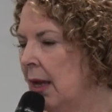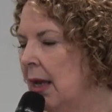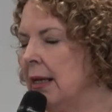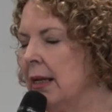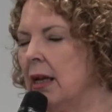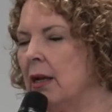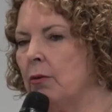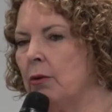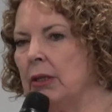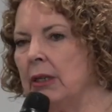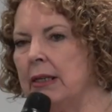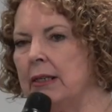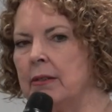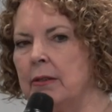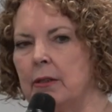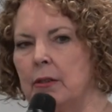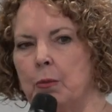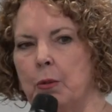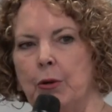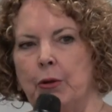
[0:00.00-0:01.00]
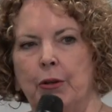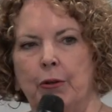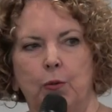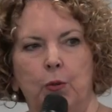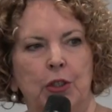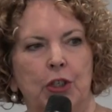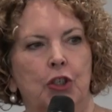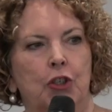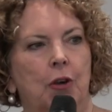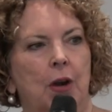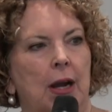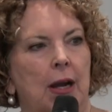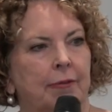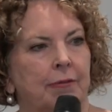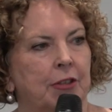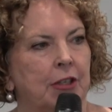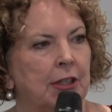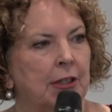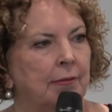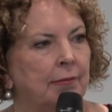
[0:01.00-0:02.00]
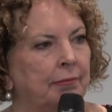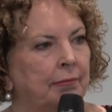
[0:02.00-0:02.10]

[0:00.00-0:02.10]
can release a spirit of witchcraft.